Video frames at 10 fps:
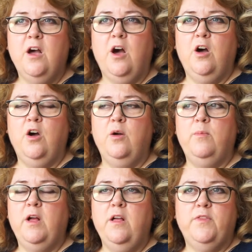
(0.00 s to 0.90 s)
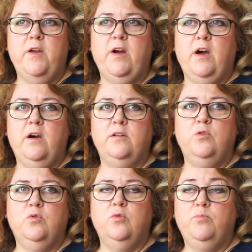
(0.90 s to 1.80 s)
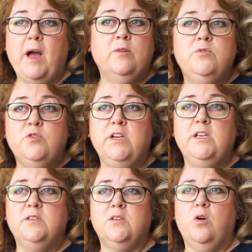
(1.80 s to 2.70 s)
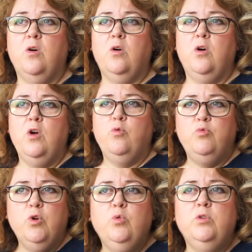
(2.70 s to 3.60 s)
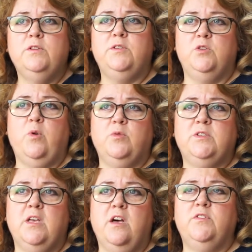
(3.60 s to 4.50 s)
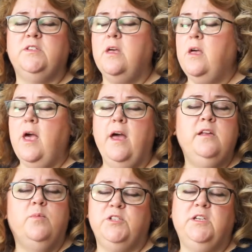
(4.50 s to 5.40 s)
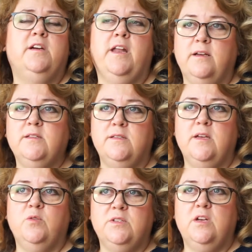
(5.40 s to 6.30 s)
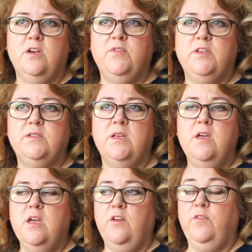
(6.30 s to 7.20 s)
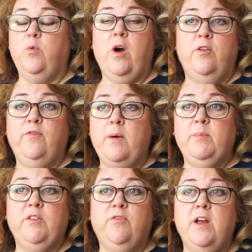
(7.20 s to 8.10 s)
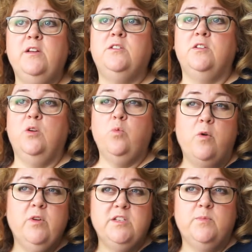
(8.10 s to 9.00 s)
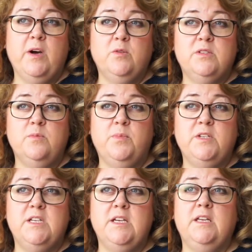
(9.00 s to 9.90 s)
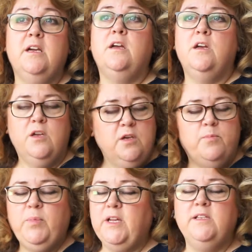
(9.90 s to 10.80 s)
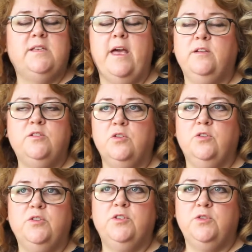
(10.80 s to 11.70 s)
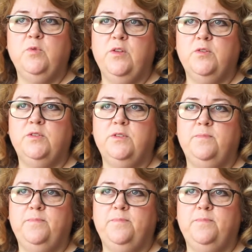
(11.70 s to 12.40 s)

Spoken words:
There are no boundaries or rules to our service. Anybody can access our service. If you are a family friend and you're worried about somebody, please get in touch with us.